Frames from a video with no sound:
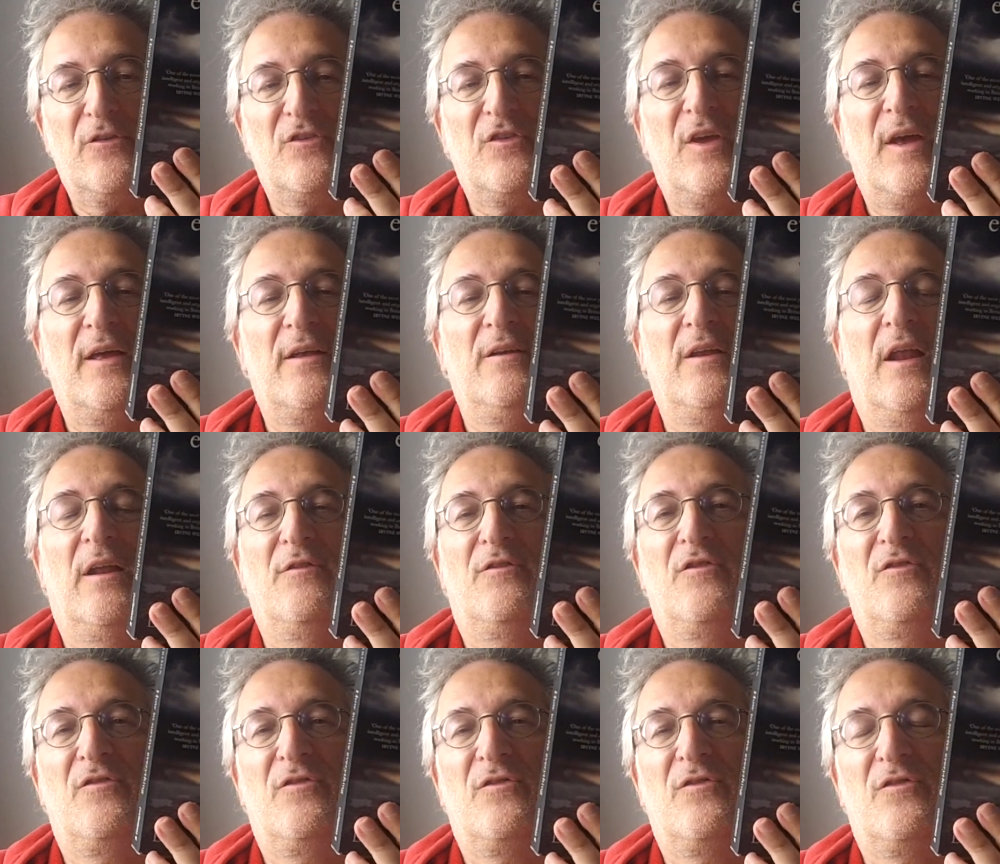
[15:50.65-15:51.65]
Te- you know,
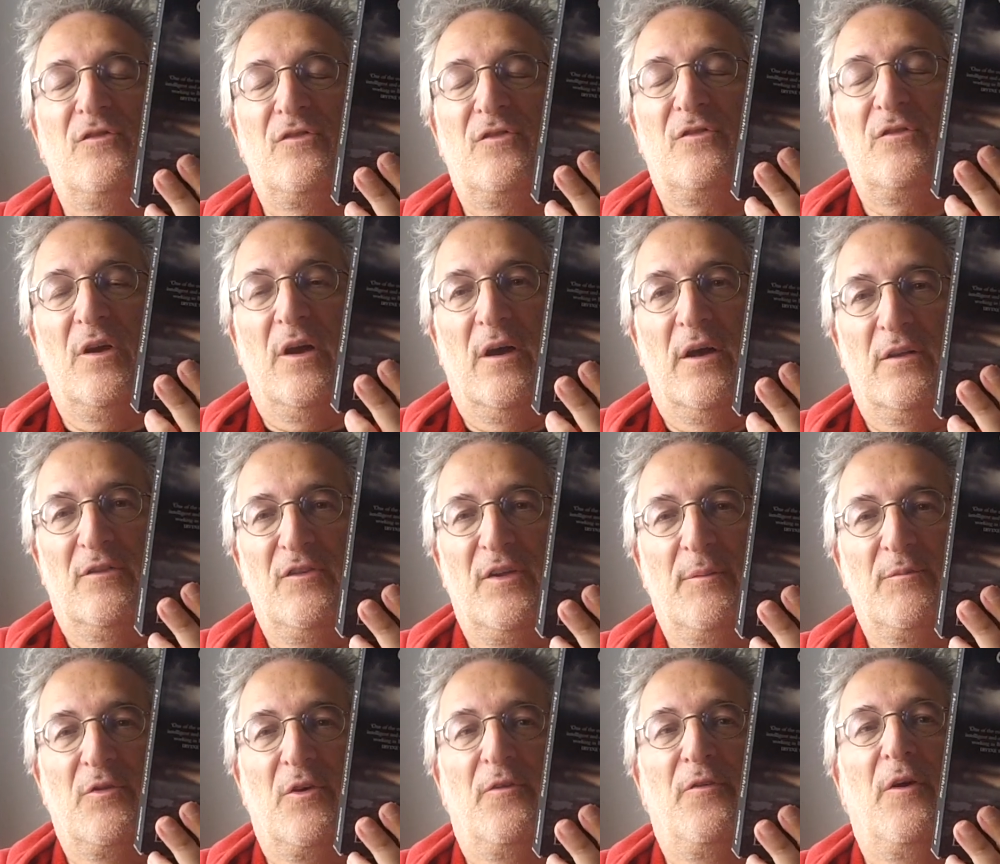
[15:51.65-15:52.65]
uh,
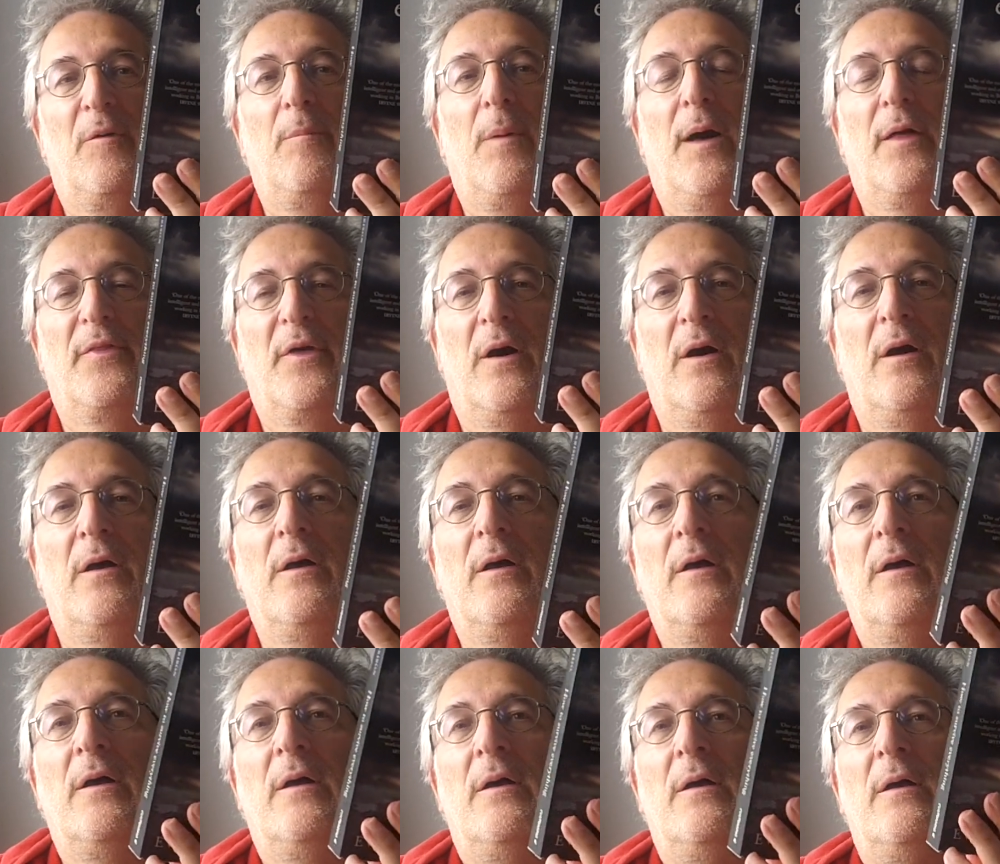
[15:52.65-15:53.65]
tips off her mother.
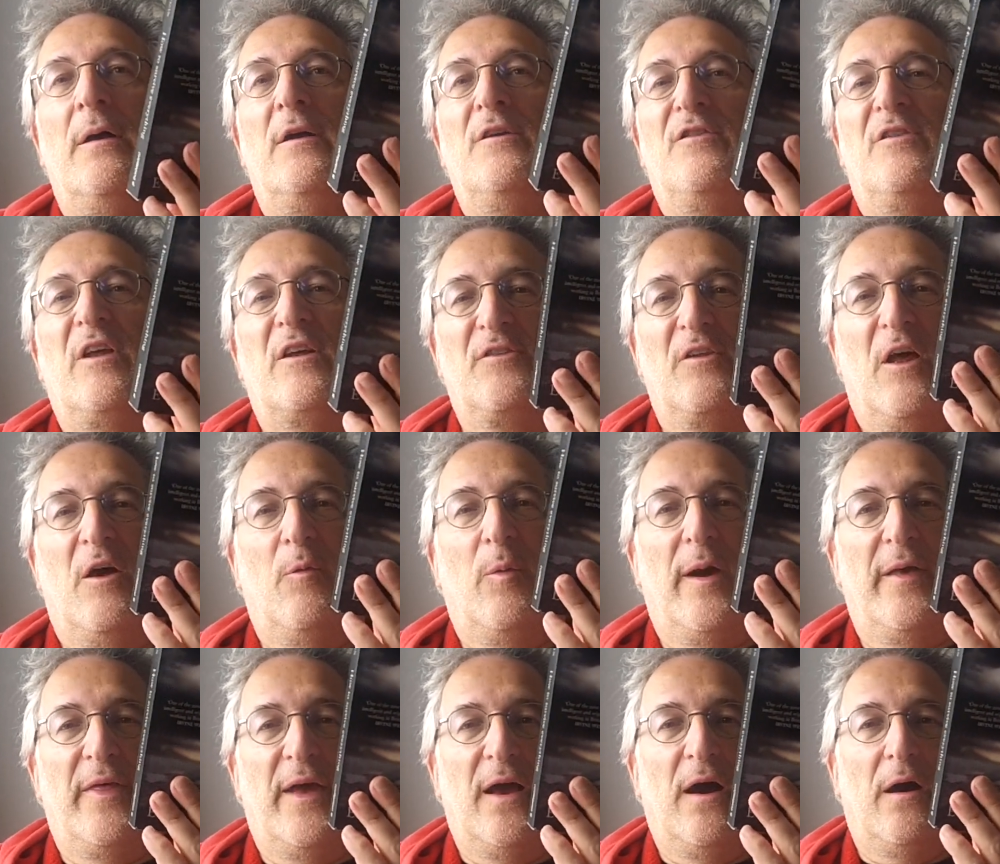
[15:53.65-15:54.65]
She doesn't know
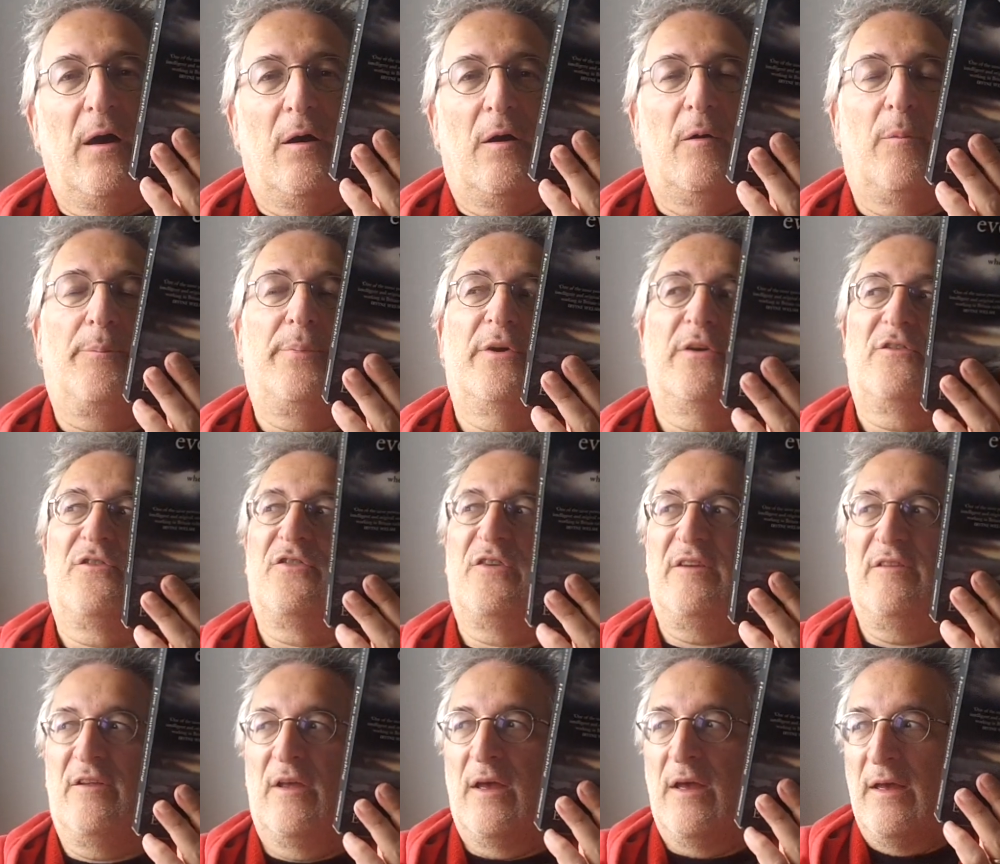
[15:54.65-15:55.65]
where they are, but
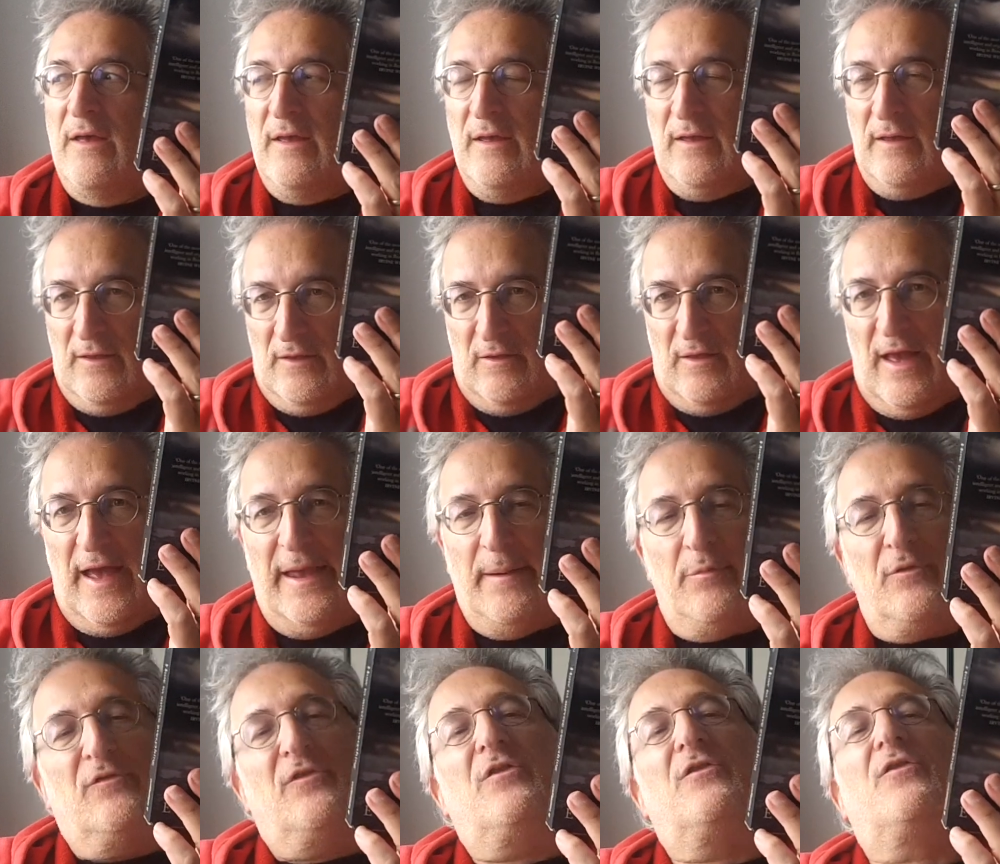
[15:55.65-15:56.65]
she's
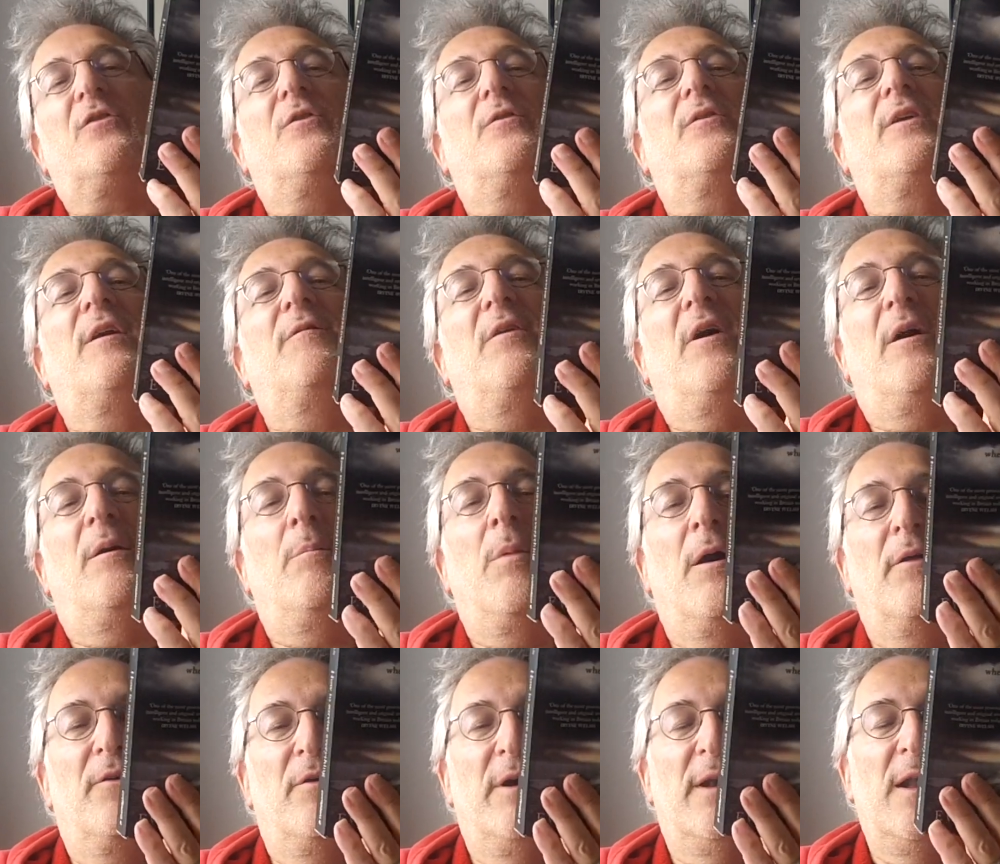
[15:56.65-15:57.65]
able to sort of give her
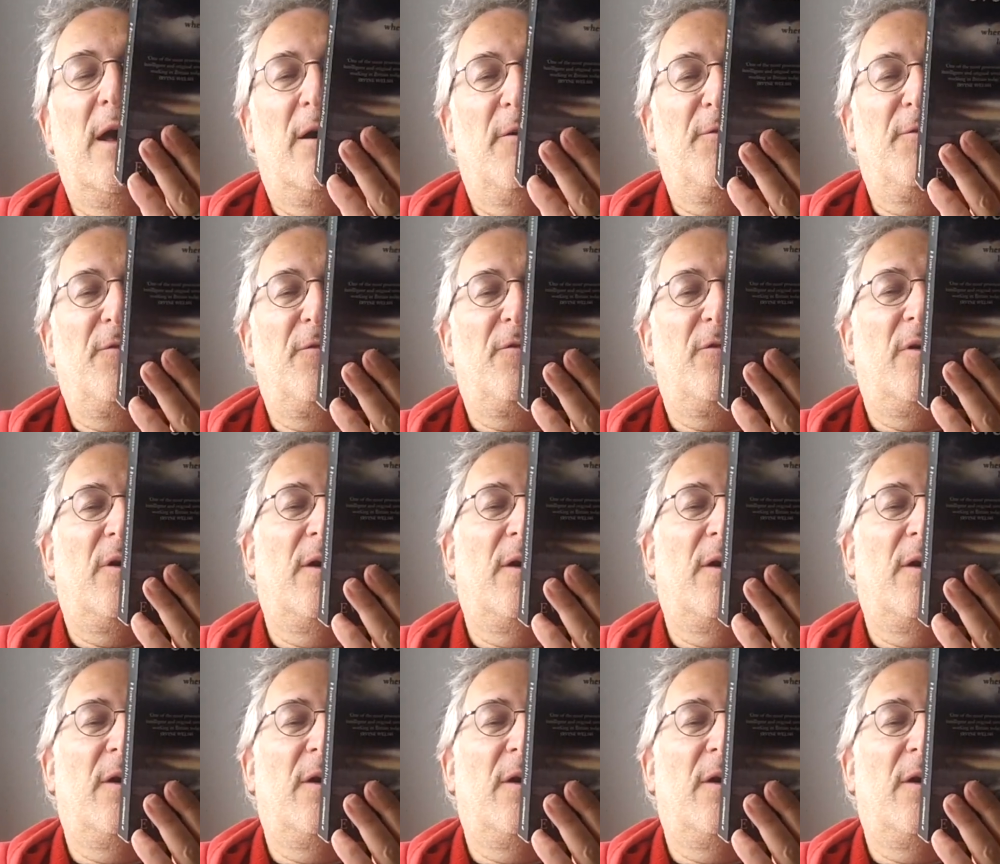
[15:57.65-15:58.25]
mother enough